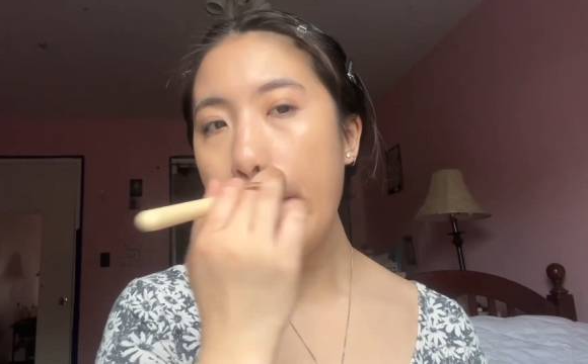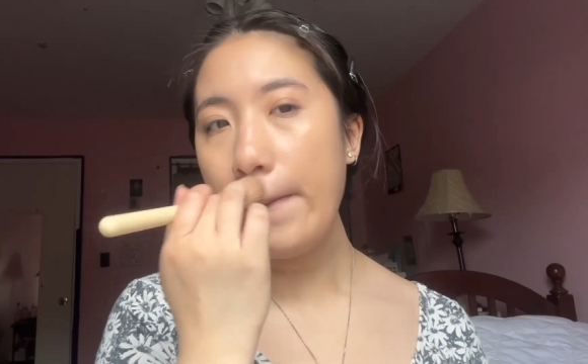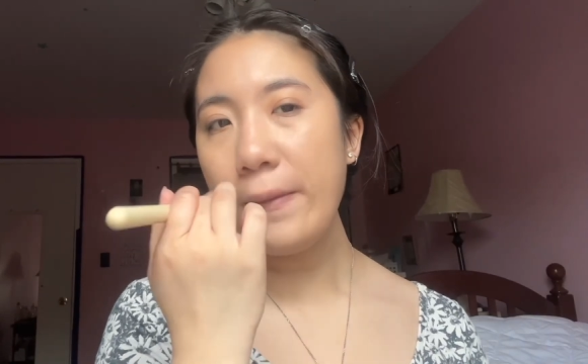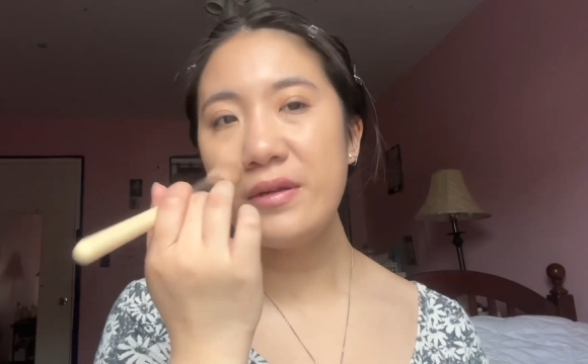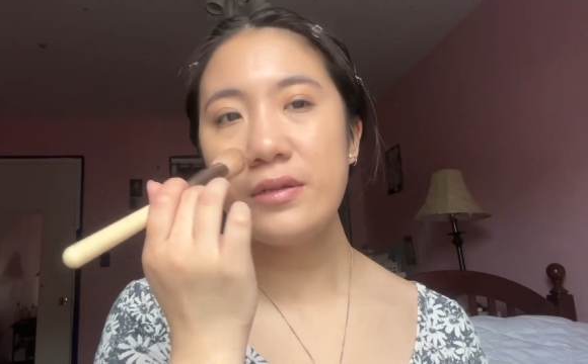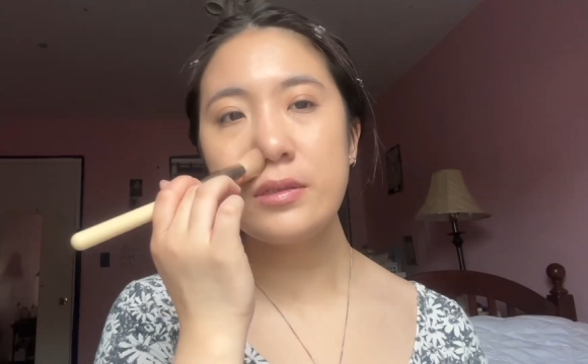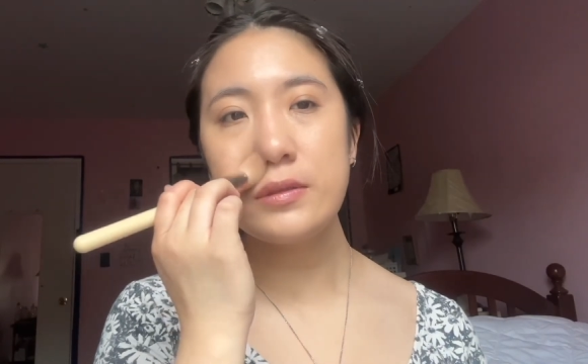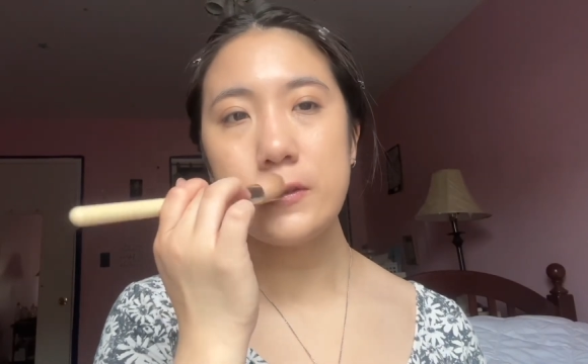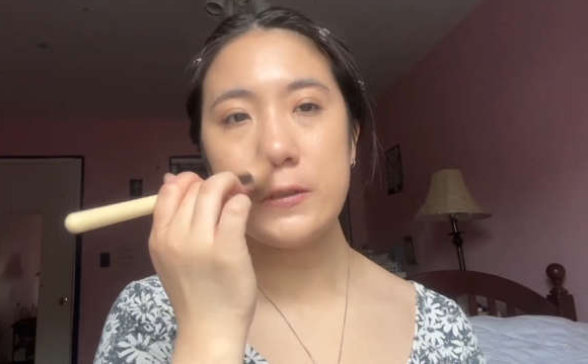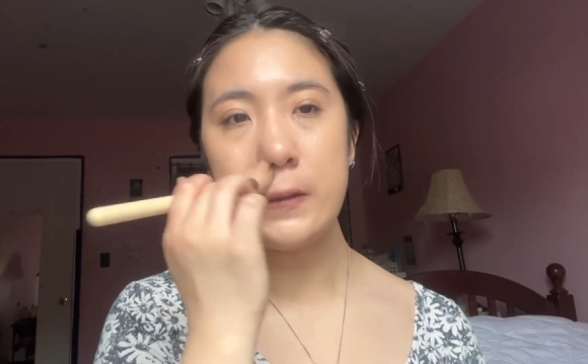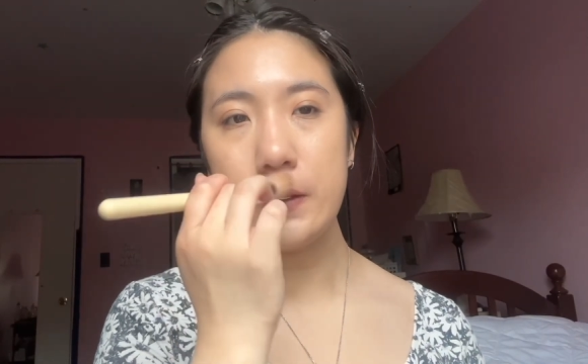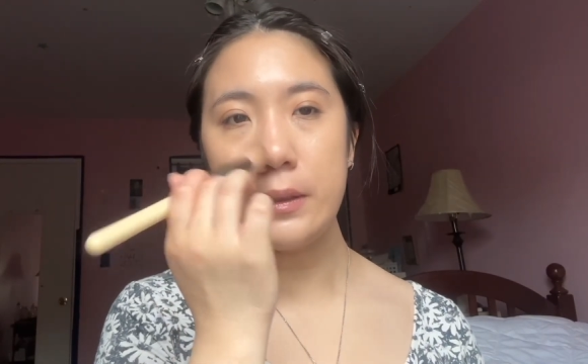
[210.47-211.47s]
it does the
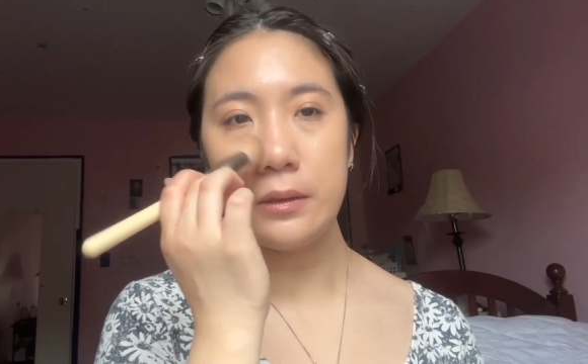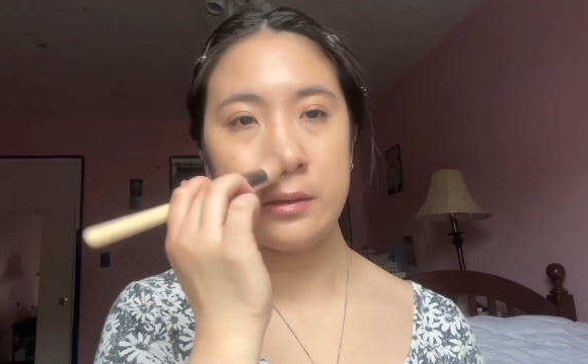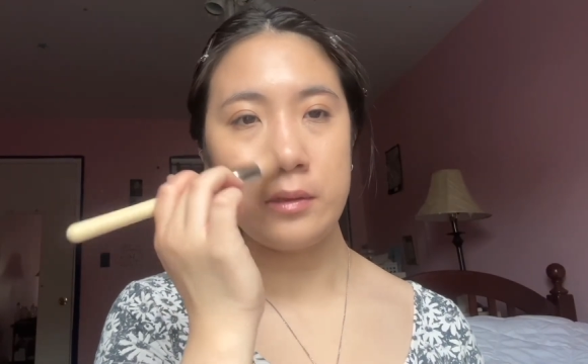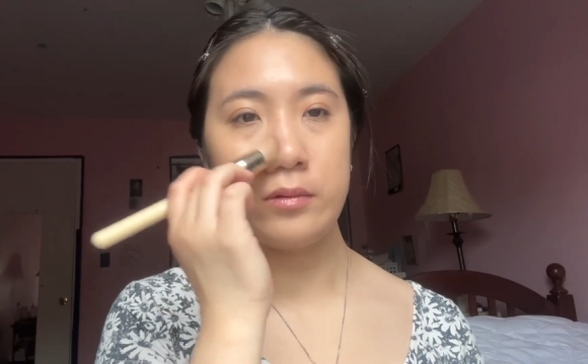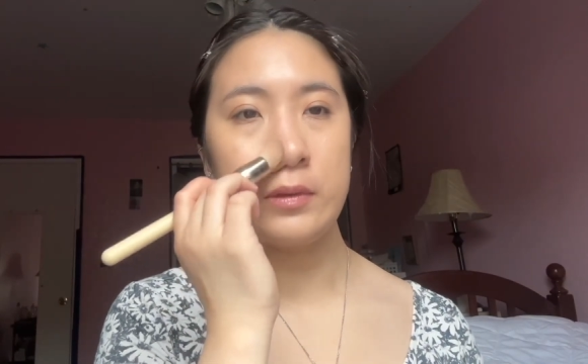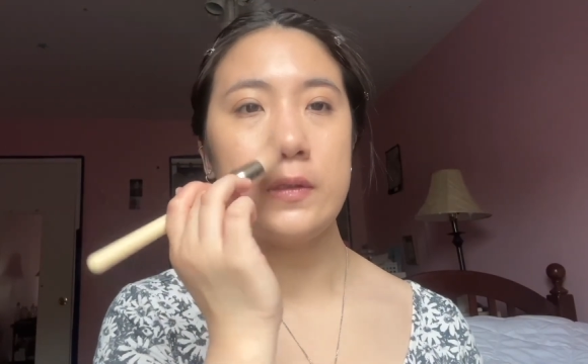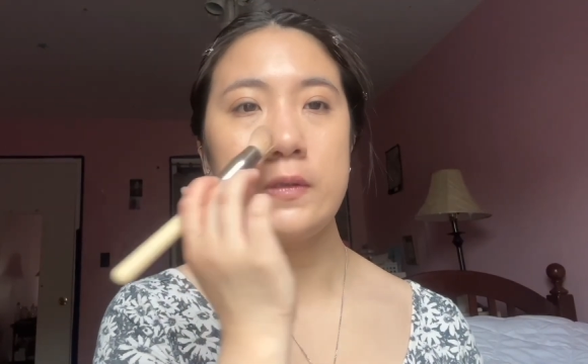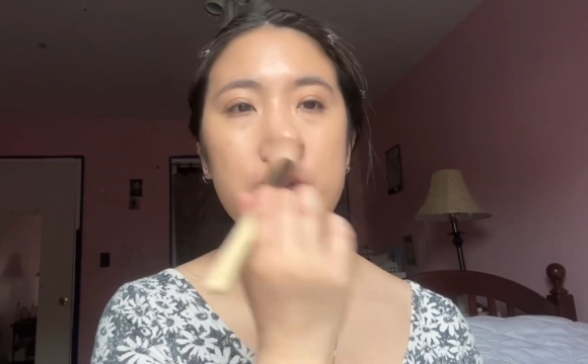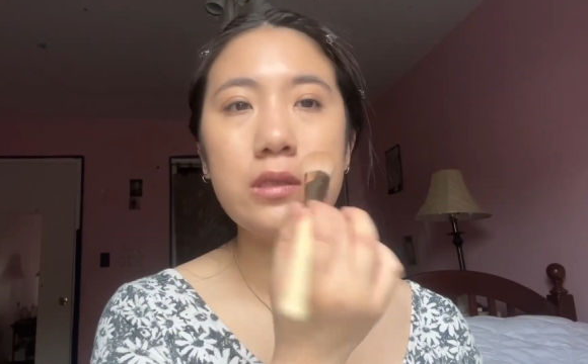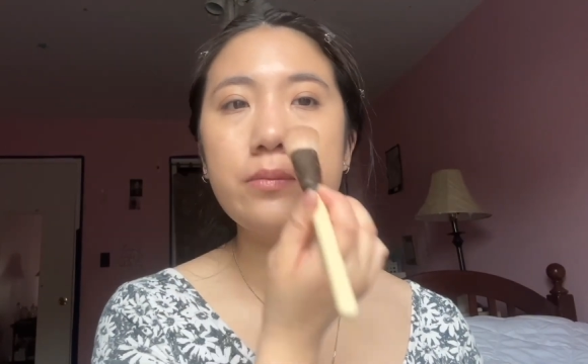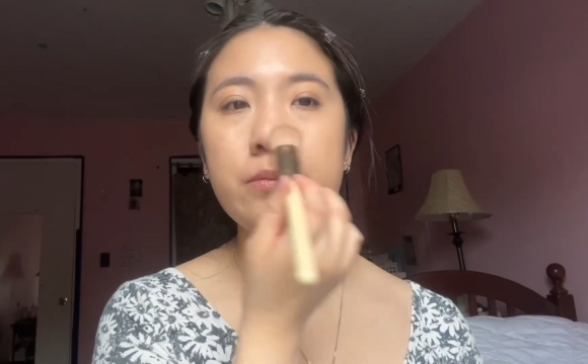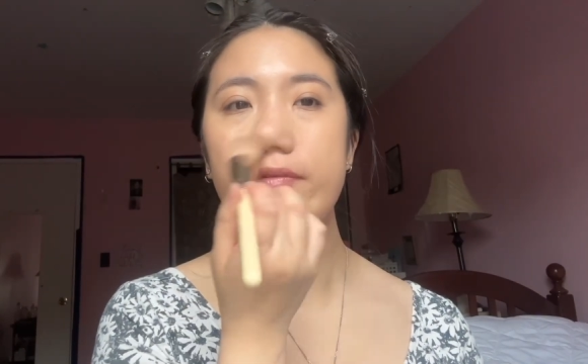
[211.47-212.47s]
trick, and I want to use it
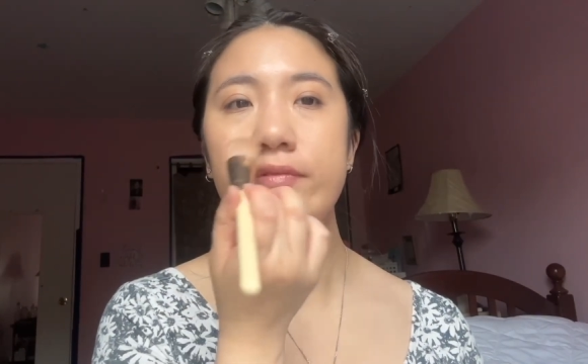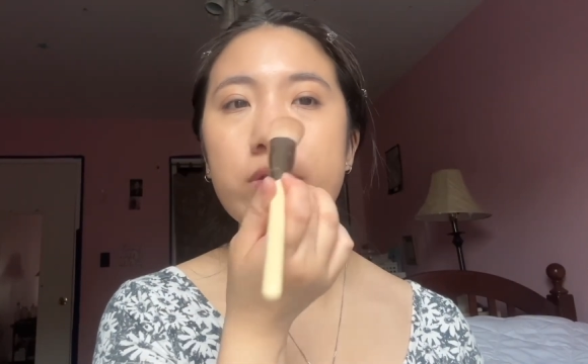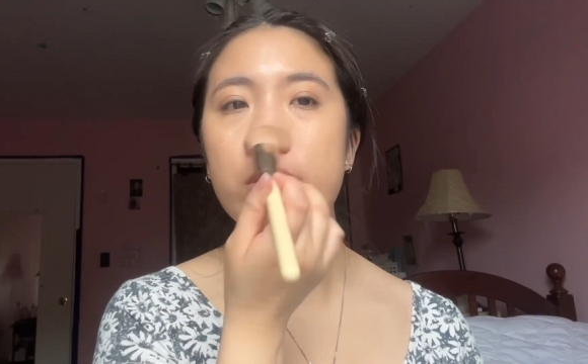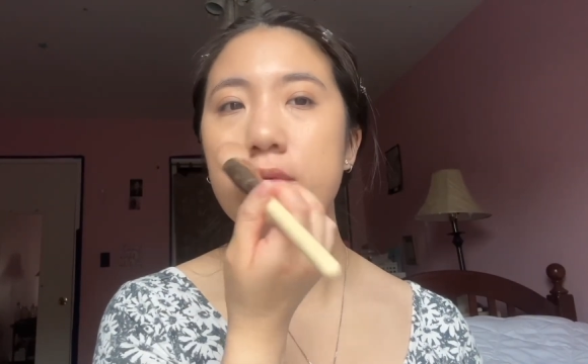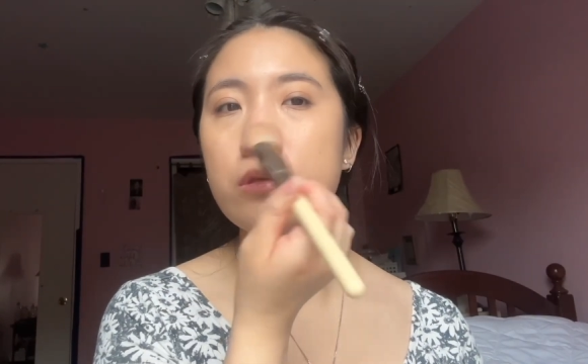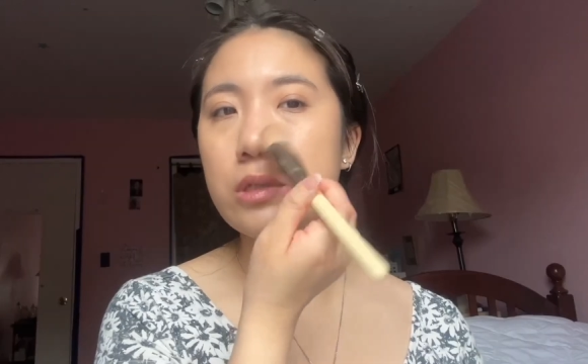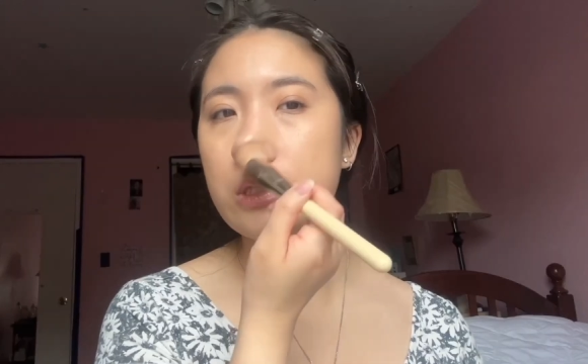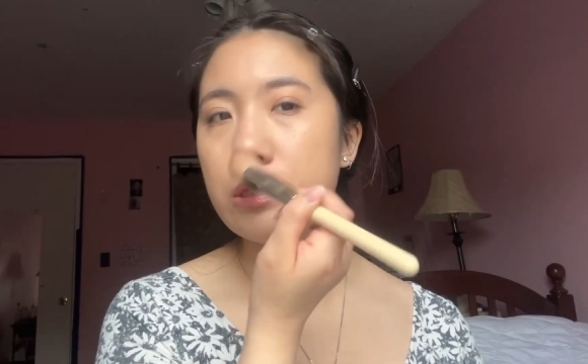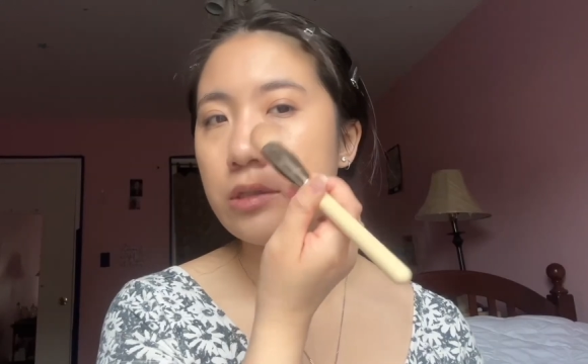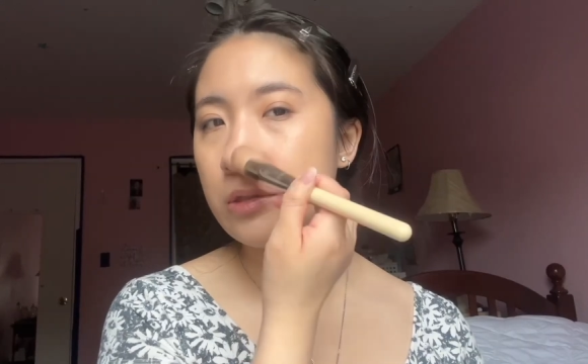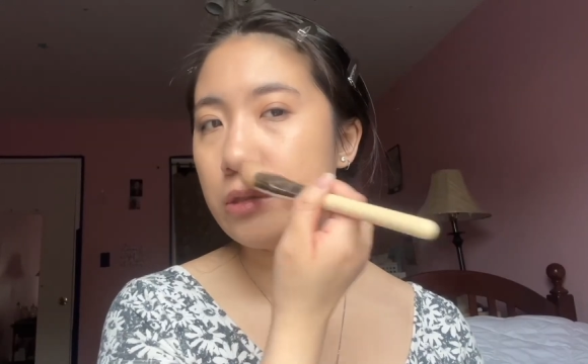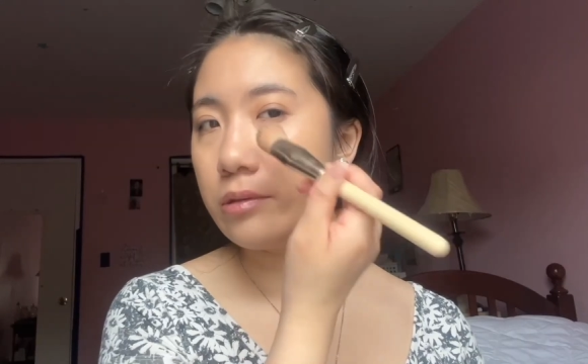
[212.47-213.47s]
up before it gets
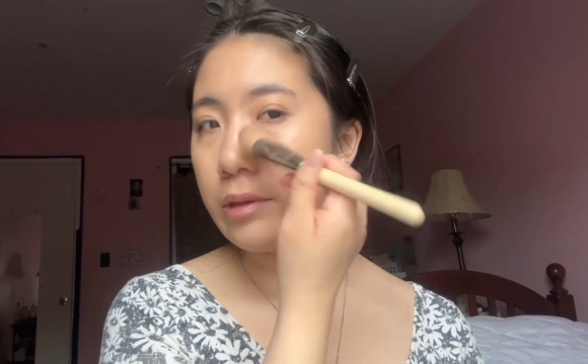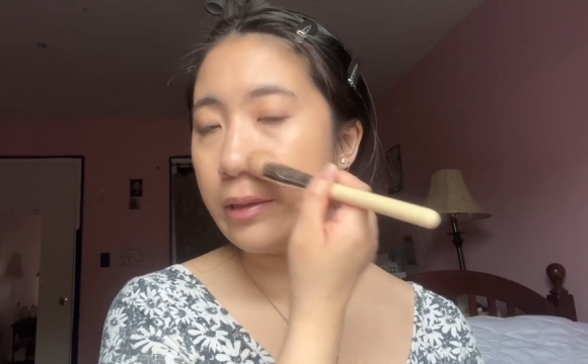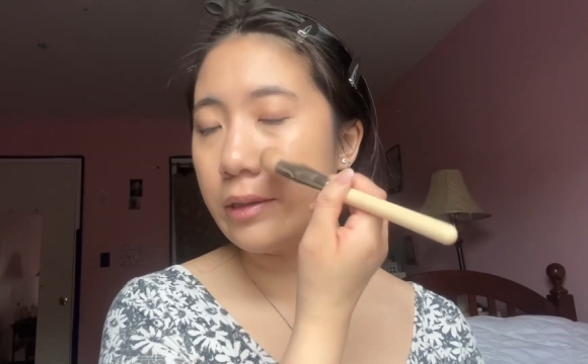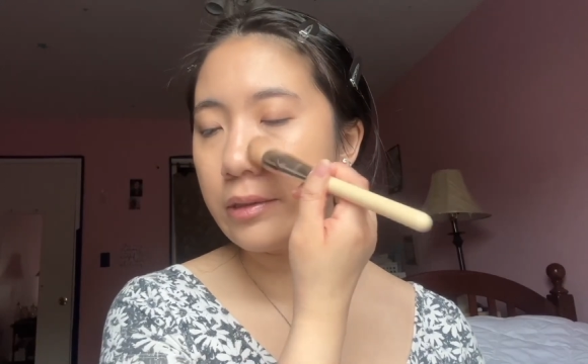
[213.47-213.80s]
too hot,